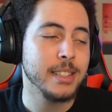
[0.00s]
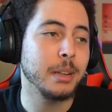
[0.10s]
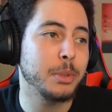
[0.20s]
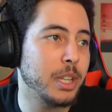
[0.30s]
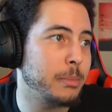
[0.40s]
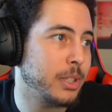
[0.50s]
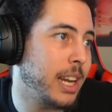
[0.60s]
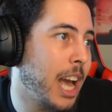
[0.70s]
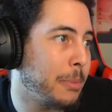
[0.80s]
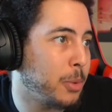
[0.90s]
Some something's gonna
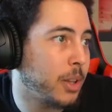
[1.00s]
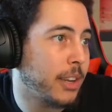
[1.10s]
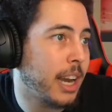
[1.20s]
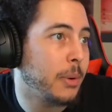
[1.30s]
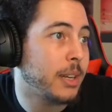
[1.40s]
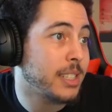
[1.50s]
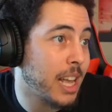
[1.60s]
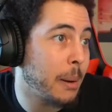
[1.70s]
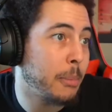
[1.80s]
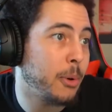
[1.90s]
happen with Oikawa, because
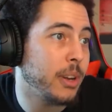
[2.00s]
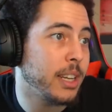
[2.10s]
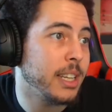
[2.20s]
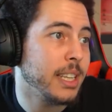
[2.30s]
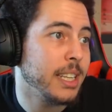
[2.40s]
that boy,